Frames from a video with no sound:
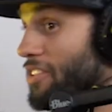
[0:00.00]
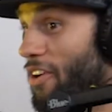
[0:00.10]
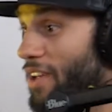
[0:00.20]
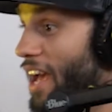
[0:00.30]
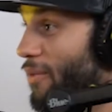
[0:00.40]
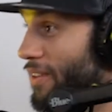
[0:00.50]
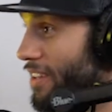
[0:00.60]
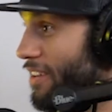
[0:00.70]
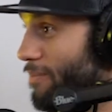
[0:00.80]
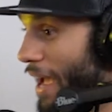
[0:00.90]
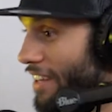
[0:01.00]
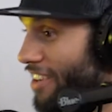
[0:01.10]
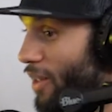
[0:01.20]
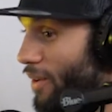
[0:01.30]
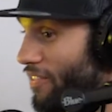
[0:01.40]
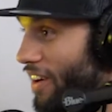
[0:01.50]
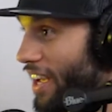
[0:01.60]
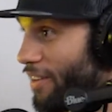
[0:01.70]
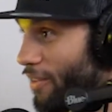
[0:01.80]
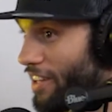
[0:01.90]
So yeah, with the Max Holloway
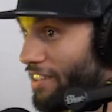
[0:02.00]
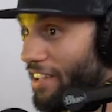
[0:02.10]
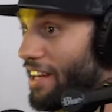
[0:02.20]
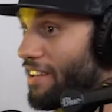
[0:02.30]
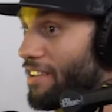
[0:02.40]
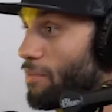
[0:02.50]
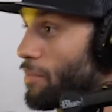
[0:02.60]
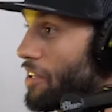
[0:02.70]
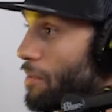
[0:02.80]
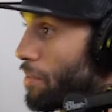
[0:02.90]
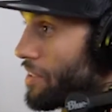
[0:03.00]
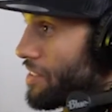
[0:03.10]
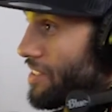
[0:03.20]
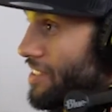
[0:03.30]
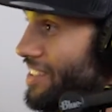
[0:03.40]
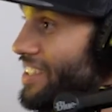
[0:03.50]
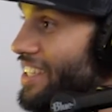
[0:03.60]
fight where he landed a million punches.